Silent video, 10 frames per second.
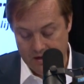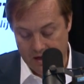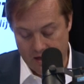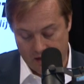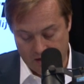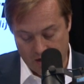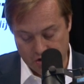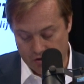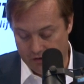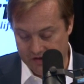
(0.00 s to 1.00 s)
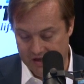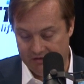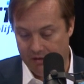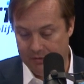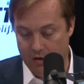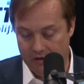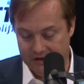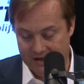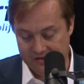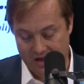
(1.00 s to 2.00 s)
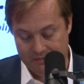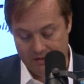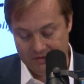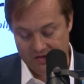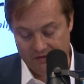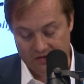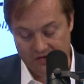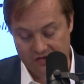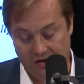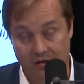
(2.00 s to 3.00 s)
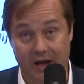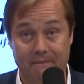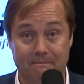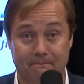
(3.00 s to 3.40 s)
And uh, Joel, let's get a cup of coffee next time I'm in San Francisco. Okay.